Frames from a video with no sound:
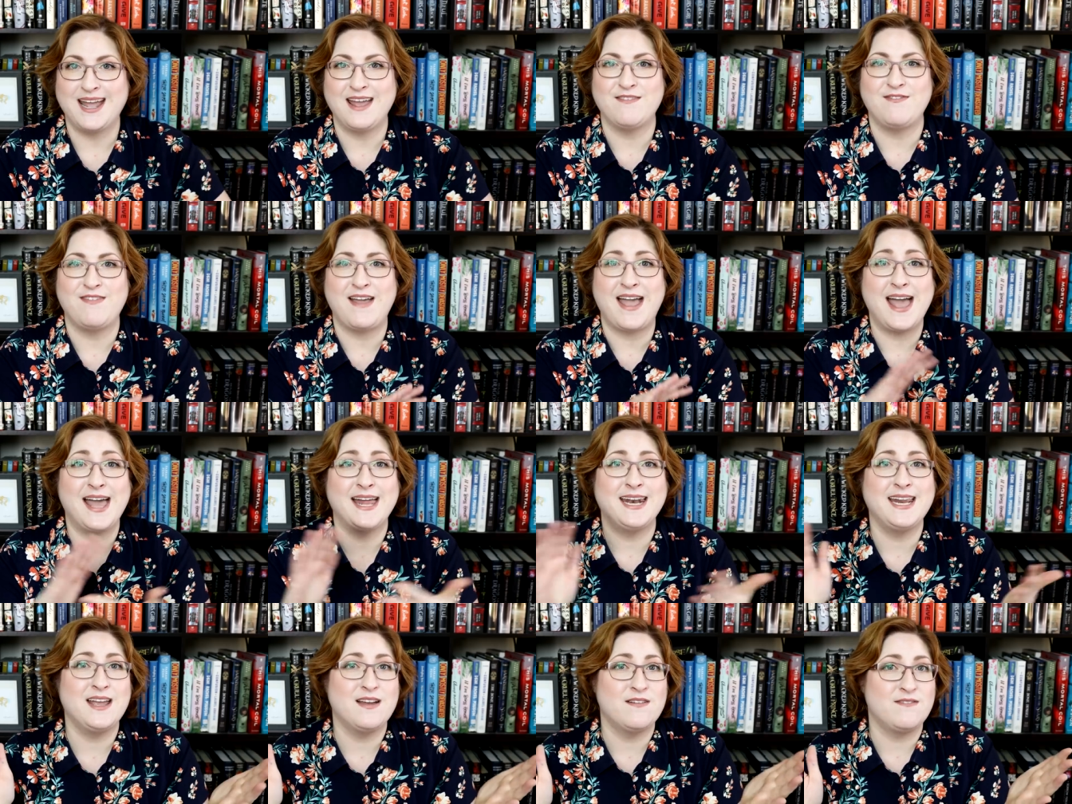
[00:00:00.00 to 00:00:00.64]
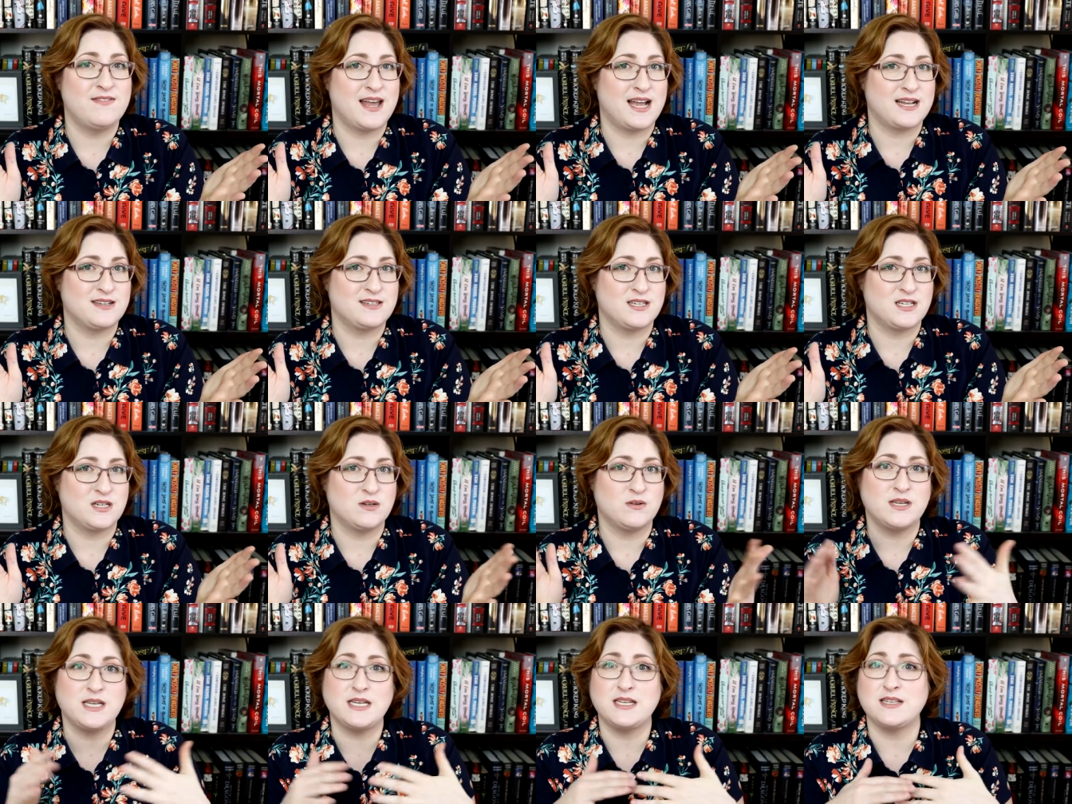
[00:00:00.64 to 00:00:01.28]
If any of that's
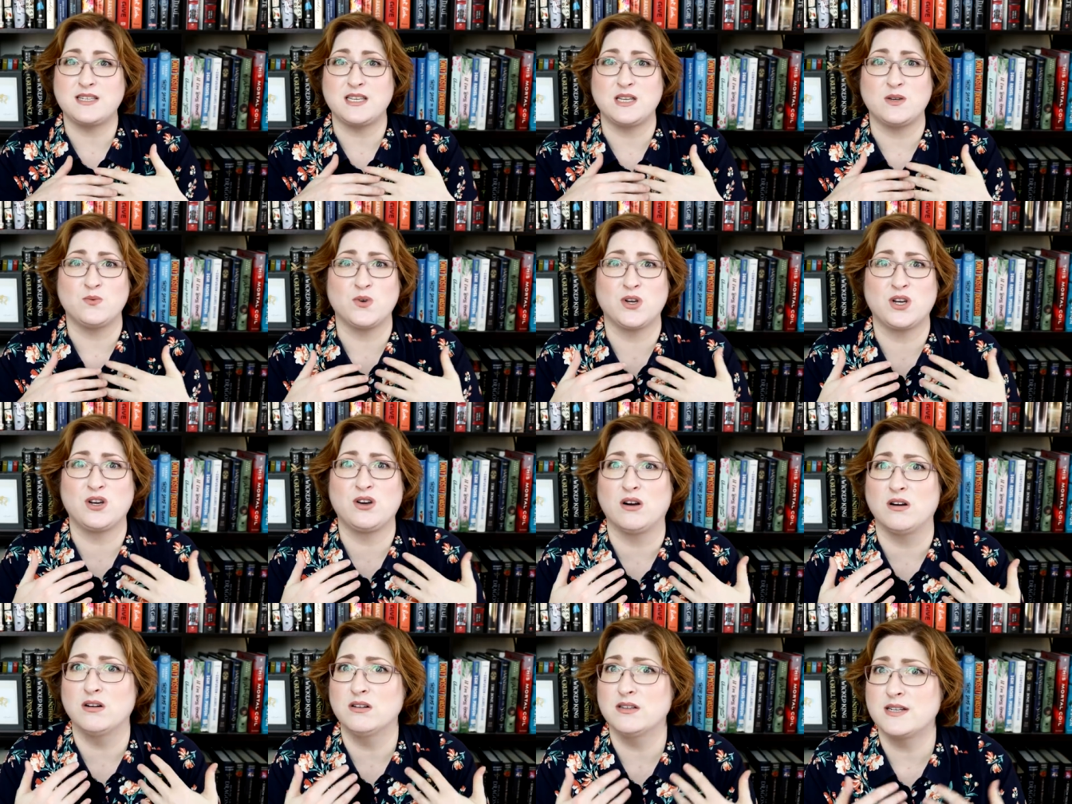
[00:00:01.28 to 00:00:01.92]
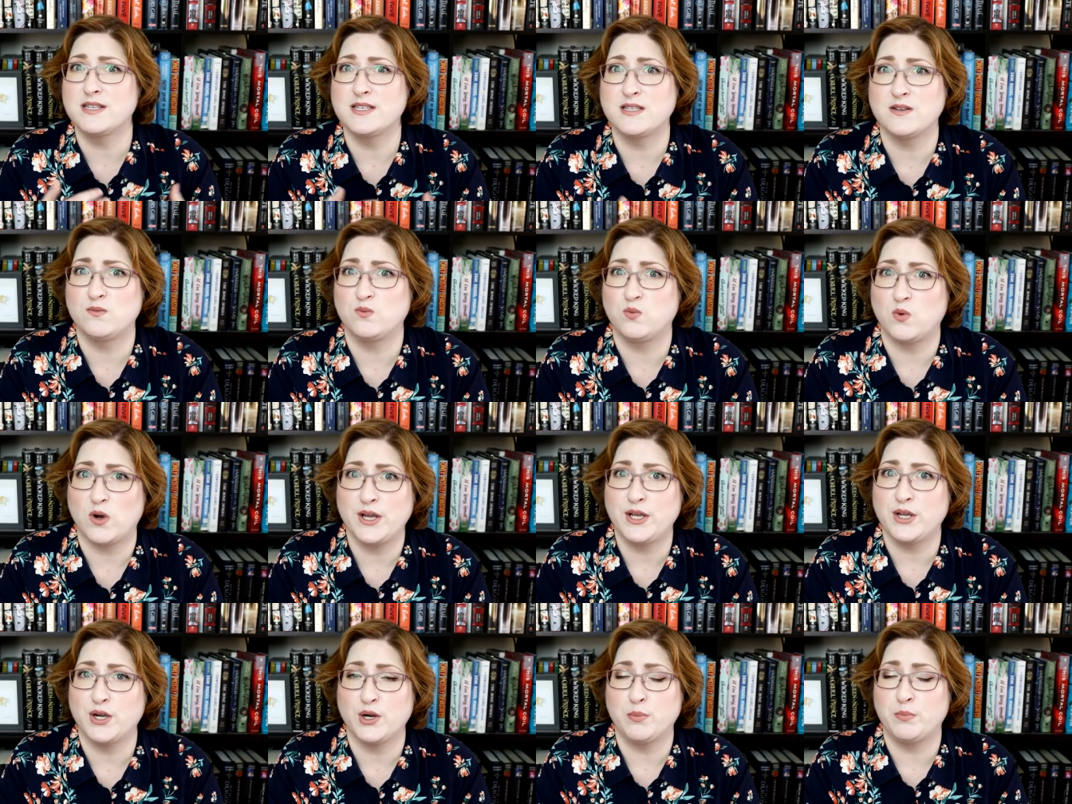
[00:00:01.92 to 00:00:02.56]
too easy, regardless of
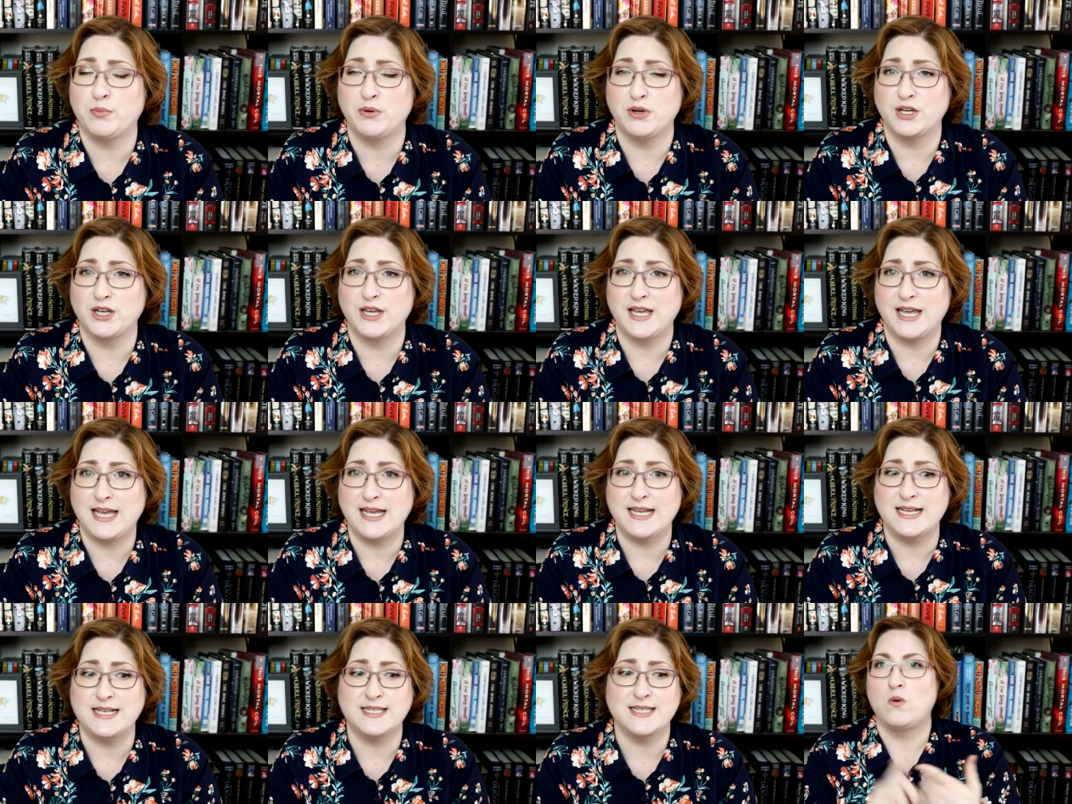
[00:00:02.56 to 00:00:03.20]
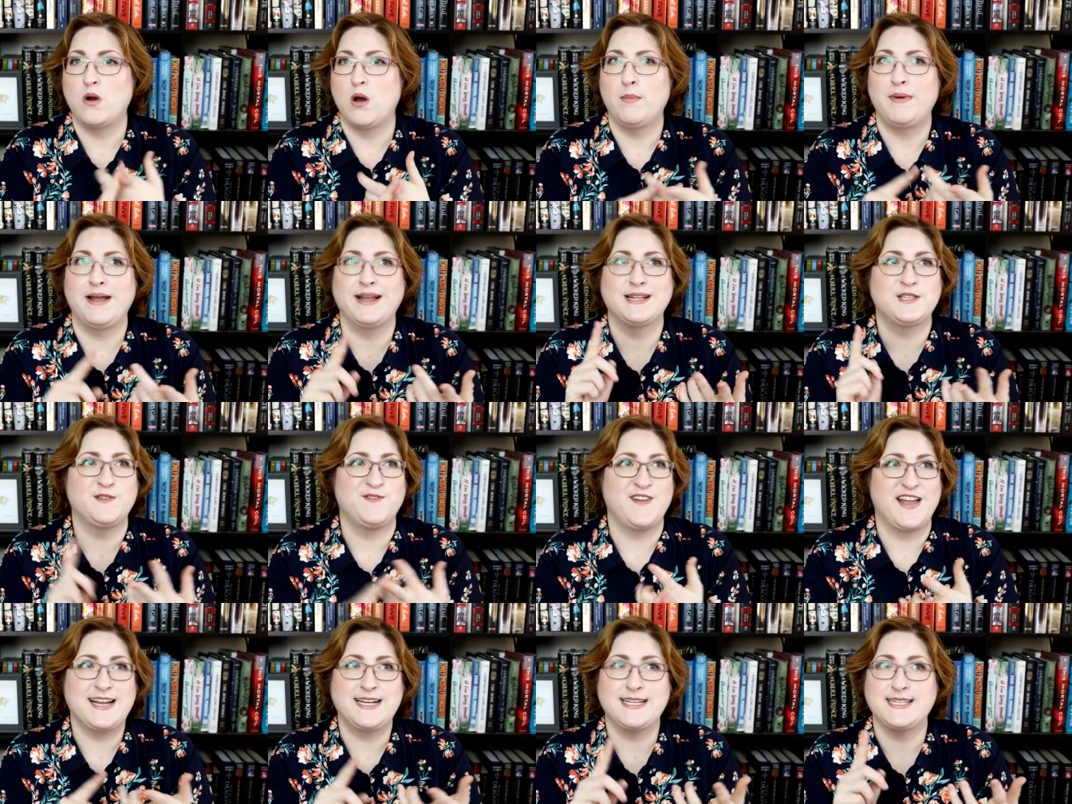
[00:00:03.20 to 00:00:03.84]
what your book is, romance,
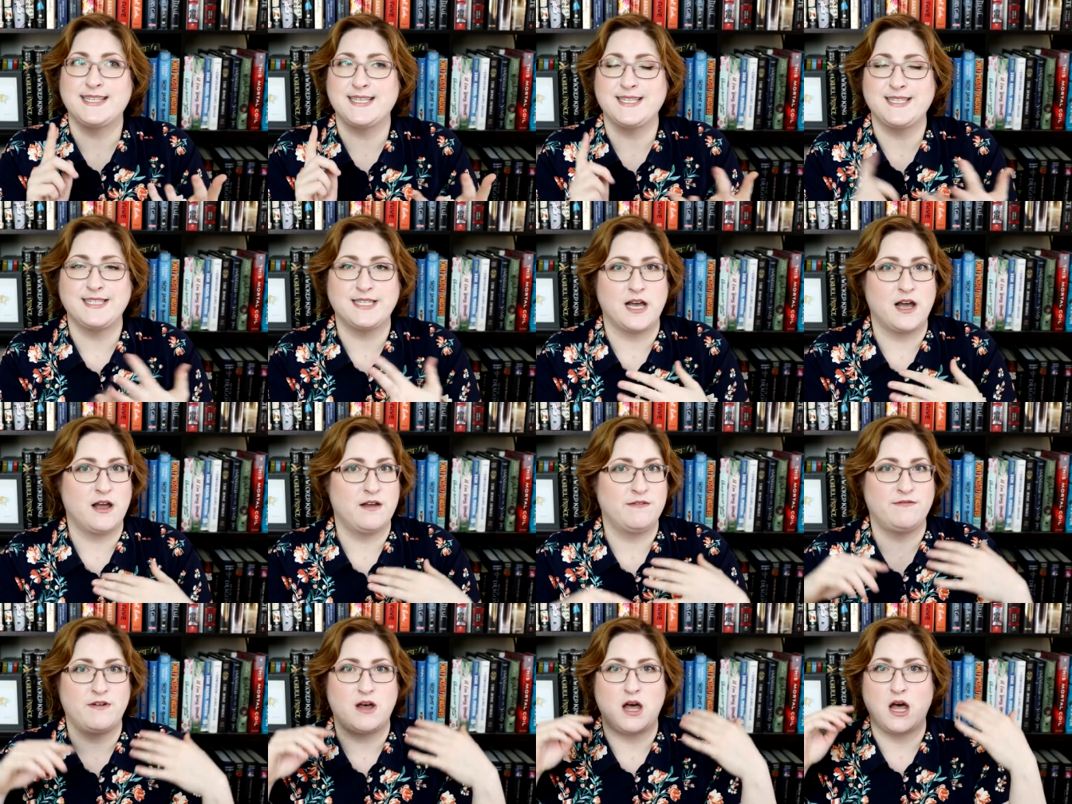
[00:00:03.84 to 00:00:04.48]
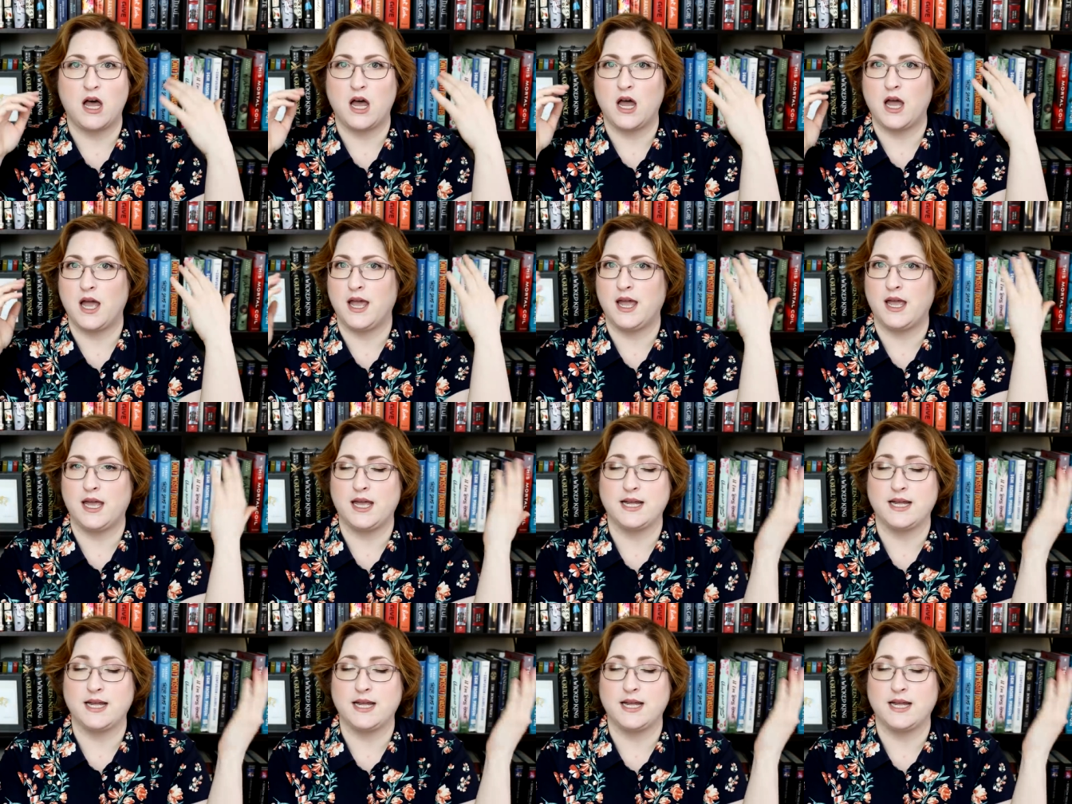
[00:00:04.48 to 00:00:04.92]
fantasy, sci-fi,